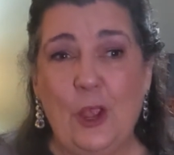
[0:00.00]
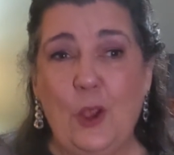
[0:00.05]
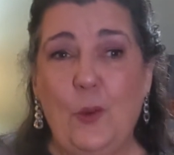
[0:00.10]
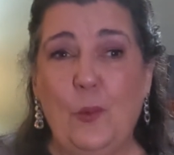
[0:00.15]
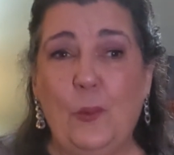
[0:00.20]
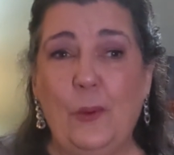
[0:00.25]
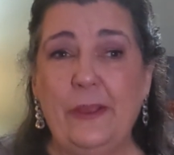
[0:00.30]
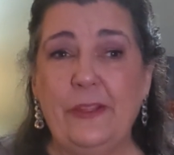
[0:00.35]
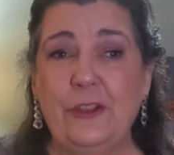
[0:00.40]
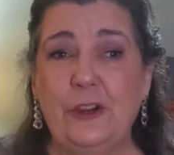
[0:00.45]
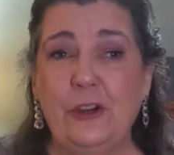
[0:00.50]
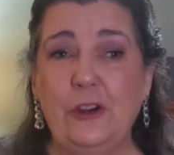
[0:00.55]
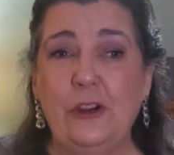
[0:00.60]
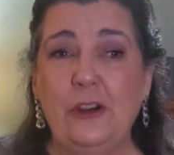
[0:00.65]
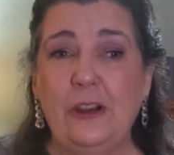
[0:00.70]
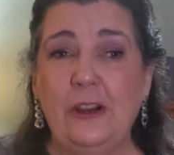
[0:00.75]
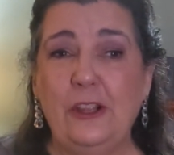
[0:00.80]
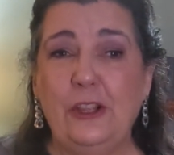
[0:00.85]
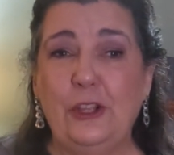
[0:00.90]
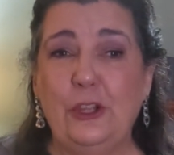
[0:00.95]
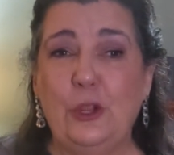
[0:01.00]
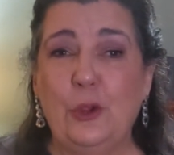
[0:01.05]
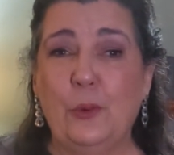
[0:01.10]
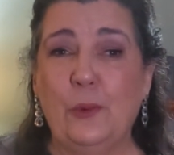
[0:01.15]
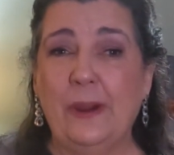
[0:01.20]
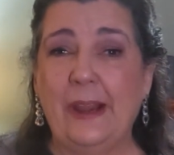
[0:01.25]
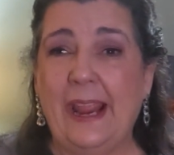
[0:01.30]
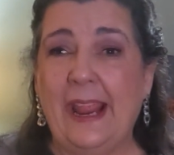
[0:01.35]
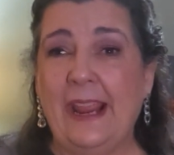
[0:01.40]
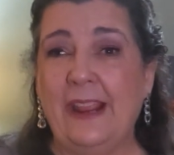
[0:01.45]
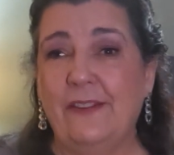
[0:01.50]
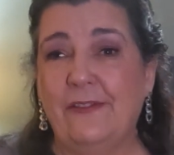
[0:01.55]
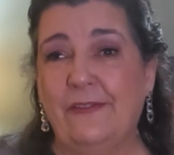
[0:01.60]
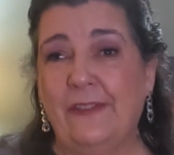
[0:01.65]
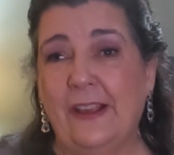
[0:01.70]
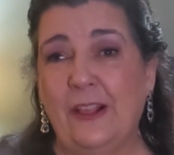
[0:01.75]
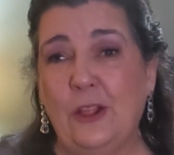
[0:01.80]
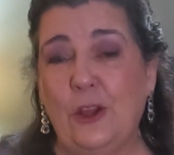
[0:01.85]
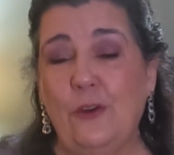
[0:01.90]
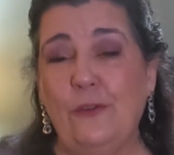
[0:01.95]
Whether you're a
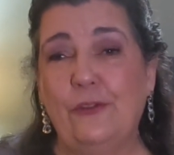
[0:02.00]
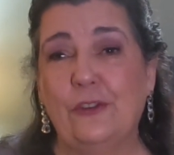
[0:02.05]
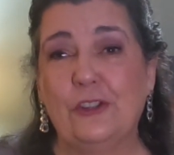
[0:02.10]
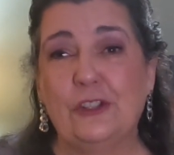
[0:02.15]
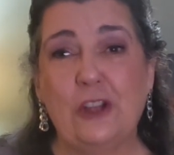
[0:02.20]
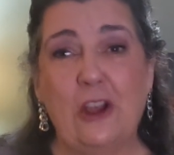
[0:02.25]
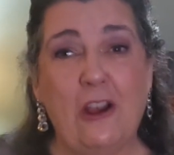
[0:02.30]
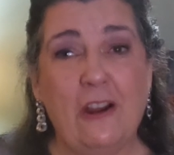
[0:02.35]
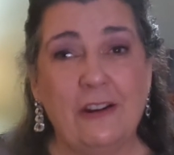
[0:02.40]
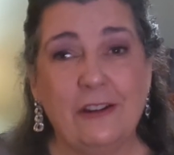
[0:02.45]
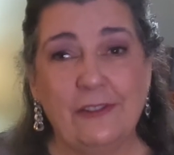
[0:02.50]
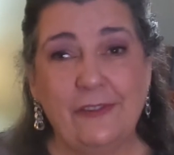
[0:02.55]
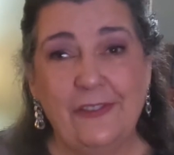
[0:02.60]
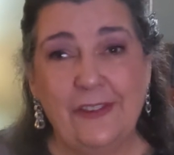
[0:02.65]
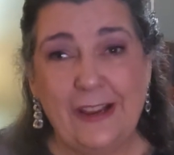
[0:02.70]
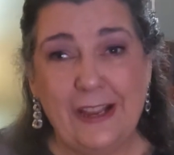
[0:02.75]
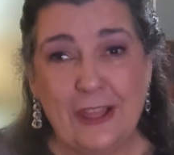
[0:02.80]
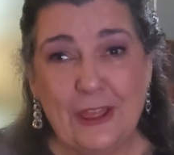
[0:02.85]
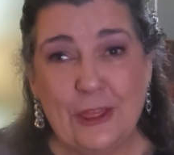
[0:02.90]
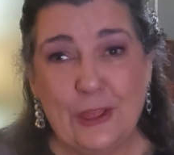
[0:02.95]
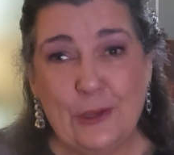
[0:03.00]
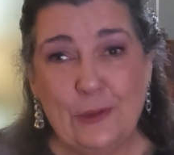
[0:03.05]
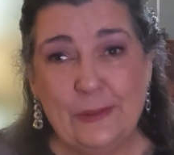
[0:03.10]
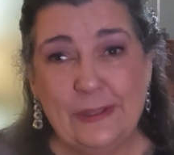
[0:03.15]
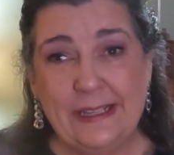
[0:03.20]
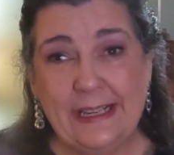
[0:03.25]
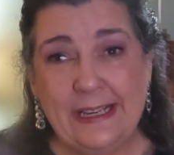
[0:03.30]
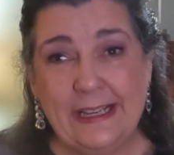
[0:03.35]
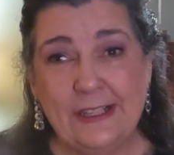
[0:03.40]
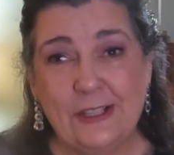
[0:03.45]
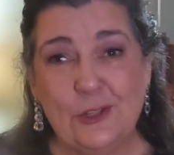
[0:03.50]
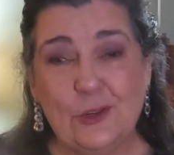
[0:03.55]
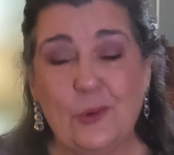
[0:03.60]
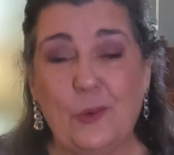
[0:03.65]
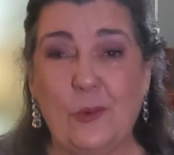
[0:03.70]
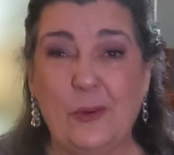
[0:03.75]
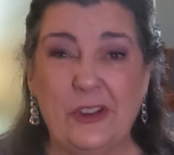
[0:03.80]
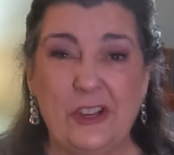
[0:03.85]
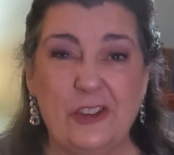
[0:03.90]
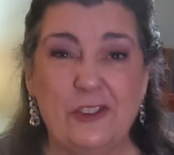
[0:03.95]
fellow photography enthusiast
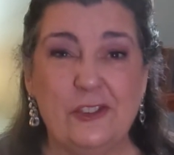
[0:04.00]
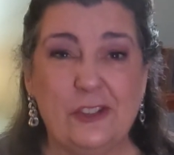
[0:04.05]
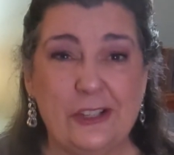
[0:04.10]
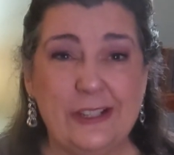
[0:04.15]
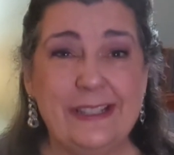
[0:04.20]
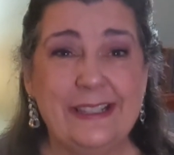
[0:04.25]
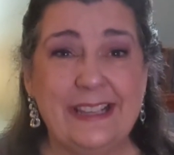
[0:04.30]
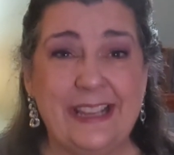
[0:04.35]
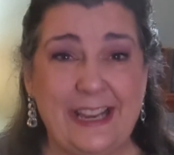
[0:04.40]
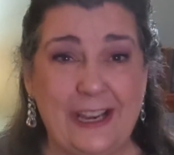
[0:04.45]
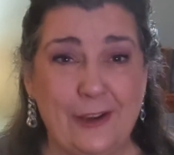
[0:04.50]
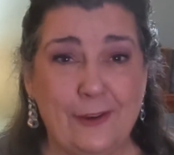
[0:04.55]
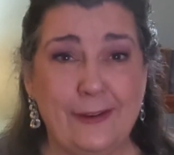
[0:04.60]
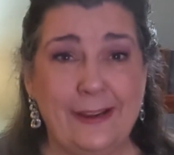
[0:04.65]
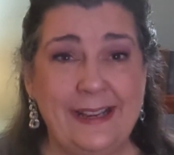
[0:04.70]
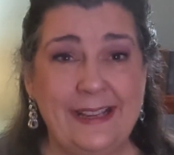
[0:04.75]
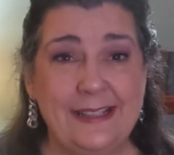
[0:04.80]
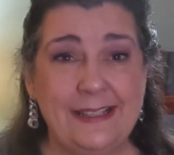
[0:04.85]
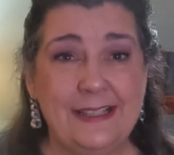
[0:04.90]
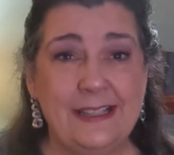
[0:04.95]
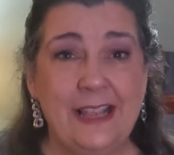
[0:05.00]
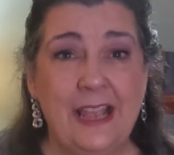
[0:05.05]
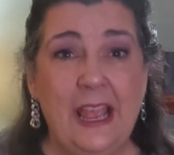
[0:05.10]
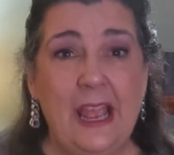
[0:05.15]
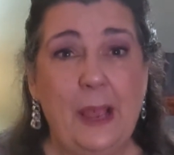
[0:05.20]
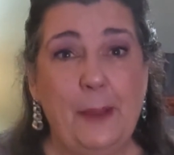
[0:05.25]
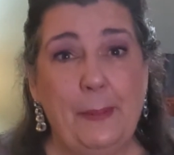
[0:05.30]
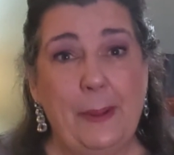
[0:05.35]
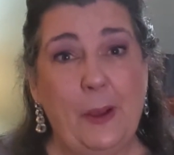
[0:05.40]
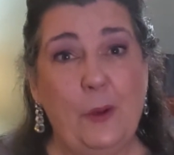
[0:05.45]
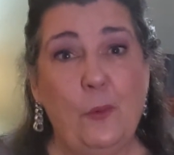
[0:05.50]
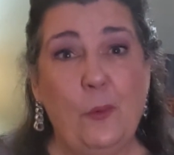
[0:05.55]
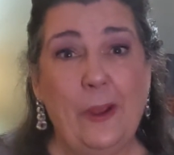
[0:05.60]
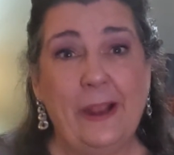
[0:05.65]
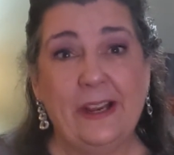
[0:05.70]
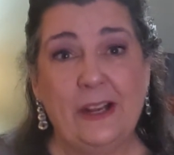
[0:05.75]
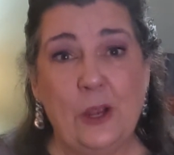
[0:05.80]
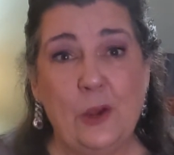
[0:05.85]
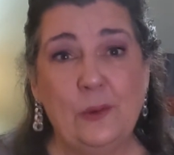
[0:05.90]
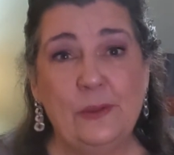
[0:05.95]
or you're just curious about
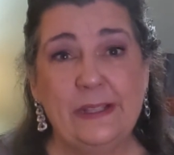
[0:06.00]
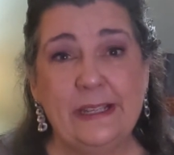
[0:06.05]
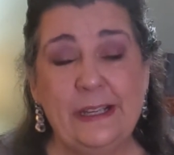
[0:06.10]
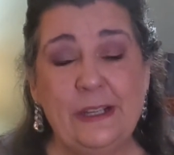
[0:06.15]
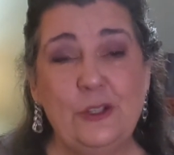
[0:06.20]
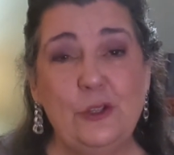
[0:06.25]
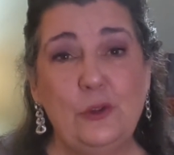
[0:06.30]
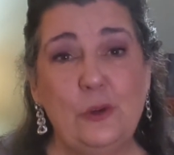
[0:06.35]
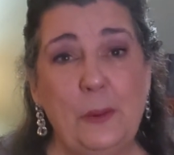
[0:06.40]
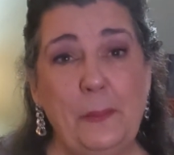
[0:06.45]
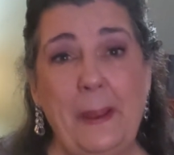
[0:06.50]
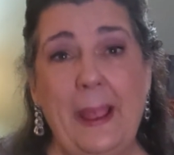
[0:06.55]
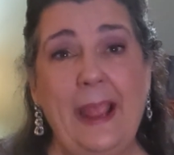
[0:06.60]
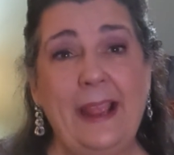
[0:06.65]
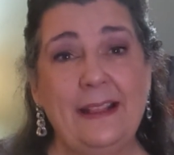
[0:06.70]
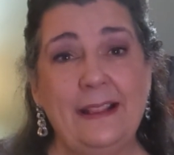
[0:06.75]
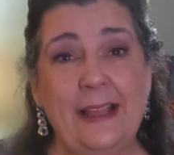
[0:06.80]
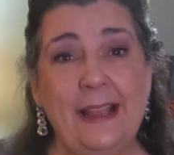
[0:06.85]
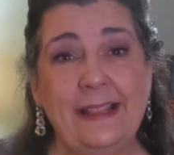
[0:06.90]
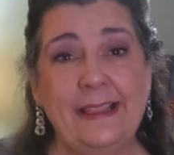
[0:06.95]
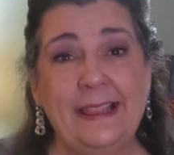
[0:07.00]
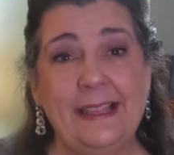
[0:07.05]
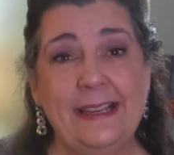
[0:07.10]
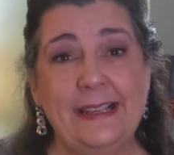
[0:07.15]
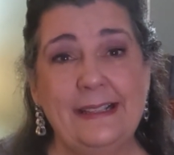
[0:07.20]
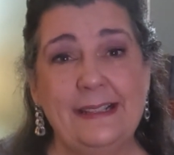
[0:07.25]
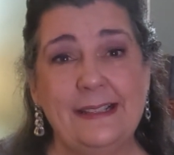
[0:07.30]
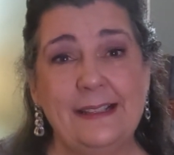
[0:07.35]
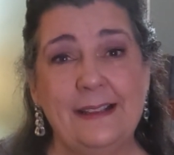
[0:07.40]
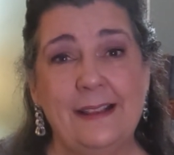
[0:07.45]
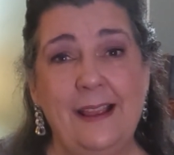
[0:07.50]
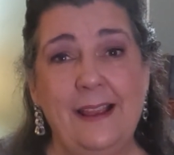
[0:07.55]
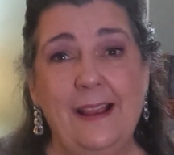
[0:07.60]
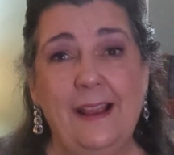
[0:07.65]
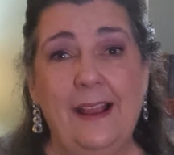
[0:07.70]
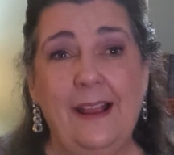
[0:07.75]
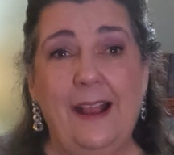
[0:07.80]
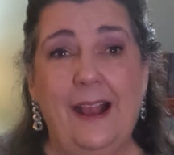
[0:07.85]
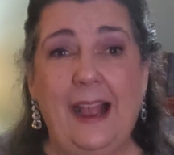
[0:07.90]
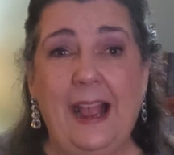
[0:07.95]
what goes into a bag like this,
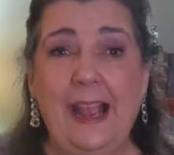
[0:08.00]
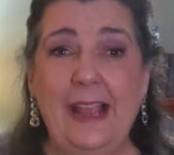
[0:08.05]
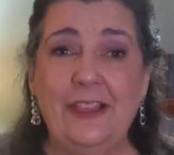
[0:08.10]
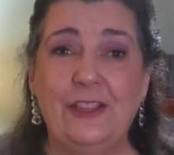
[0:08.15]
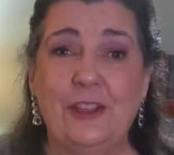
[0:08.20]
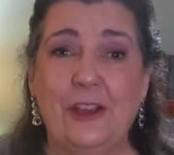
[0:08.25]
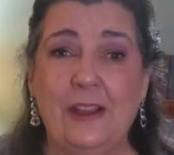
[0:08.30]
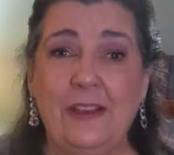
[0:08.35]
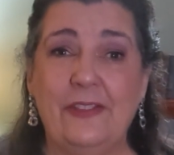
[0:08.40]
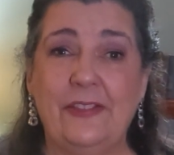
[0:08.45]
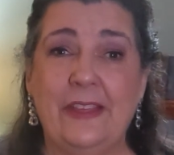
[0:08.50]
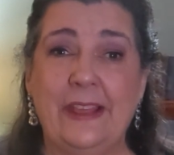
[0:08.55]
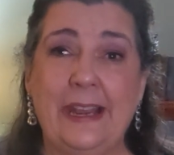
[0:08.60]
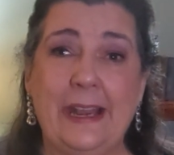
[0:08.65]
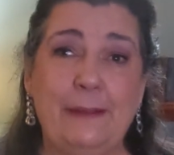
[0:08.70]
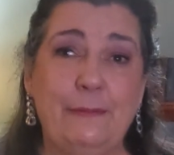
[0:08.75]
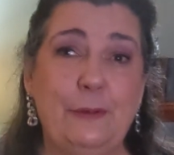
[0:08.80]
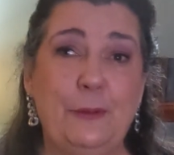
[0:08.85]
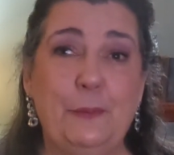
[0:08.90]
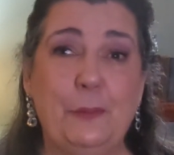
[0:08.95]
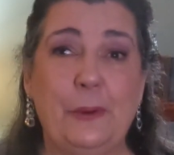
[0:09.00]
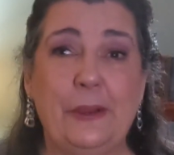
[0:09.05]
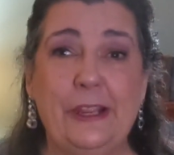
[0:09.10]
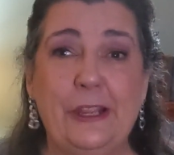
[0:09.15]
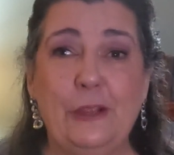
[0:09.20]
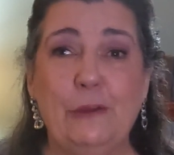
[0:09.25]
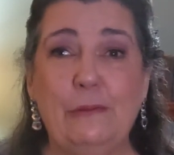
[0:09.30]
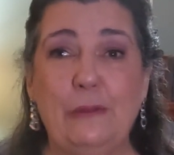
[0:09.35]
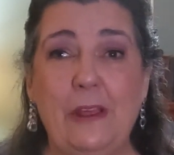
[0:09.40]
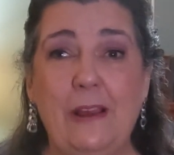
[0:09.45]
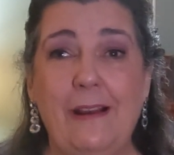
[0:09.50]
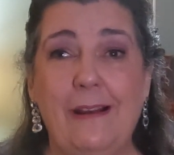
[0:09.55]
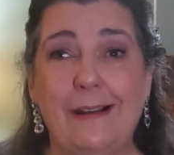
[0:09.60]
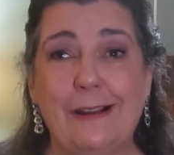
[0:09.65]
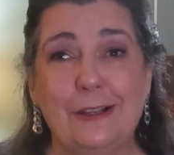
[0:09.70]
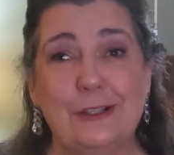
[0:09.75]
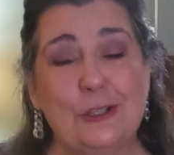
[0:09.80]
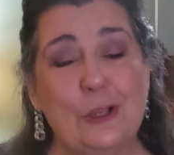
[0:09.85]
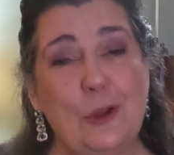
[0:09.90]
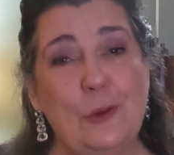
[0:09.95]
I thought that I would bring you along.
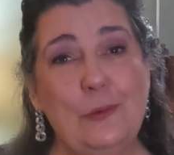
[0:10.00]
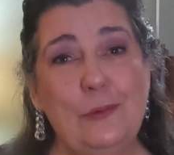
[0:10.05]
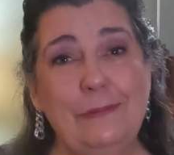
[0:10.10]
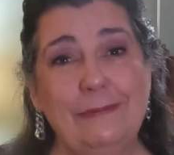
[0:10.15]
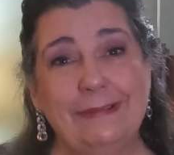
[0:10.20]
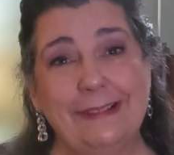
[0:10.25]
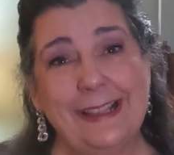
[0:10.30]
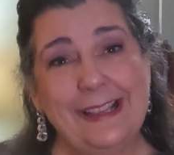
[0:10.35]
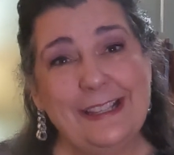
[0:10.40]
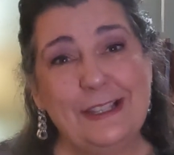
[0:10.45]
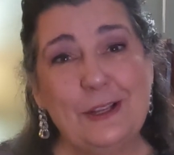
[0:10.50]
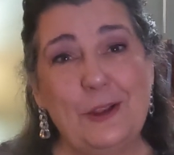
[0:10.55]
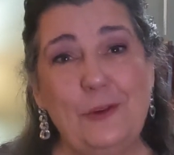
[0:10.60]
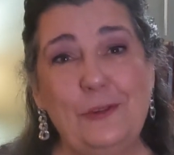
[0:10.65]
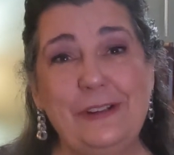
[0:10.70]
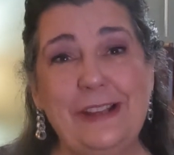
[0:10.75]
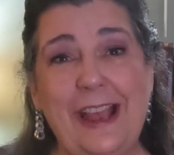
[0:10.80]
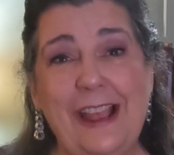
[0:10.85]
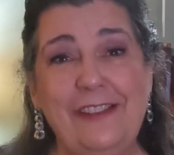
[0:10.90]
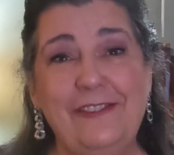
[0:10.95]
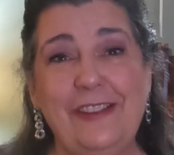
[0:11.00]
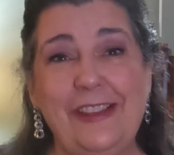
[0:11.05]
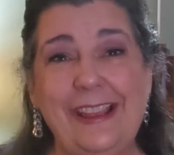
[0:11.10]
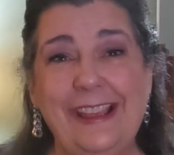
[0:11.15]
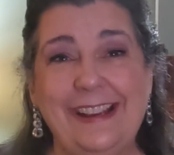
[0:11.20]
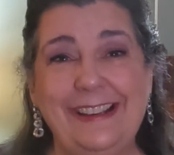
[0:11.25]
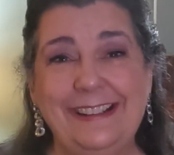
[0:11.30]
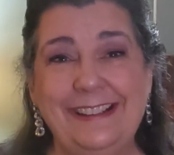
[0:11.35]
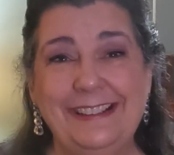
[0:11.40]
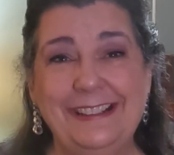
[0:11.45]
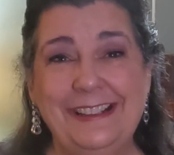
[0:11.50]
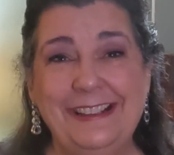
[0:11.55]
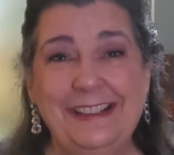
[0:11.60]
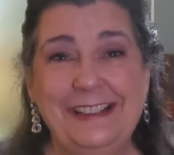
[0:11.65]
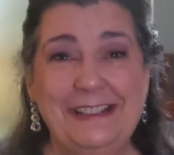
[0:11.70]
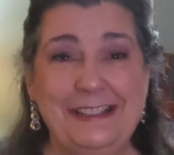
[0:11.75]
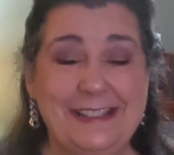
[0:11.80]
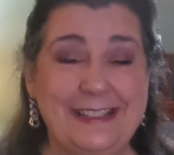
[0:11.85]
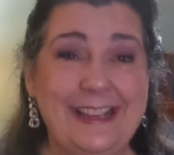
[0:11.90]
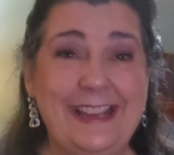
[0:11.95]
So let's go dive in.
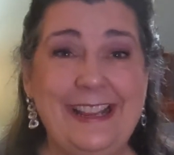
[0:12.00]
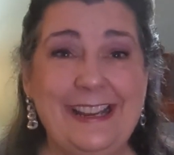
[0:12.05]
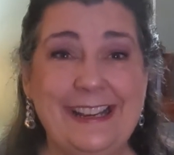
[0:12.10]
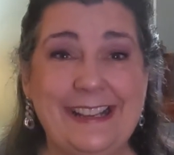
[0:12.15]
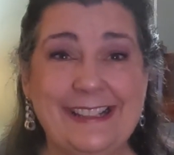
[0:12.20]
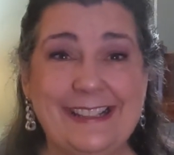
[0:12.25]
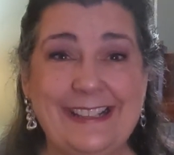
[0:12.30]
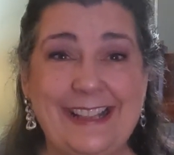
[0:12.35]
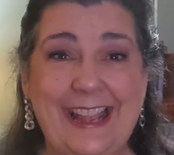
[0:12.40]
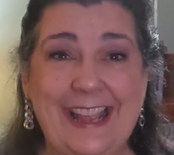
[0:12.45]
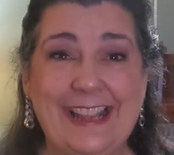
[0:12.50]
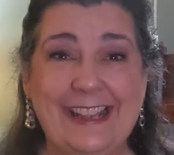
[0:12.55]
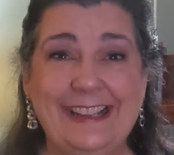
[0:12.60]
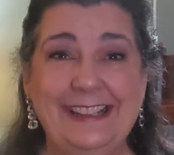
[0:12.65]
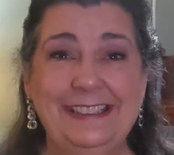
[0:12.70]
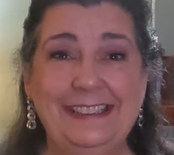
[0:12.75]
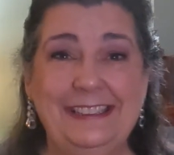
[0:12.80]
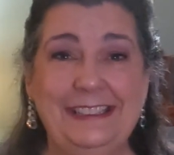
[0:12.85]
See you in a sec.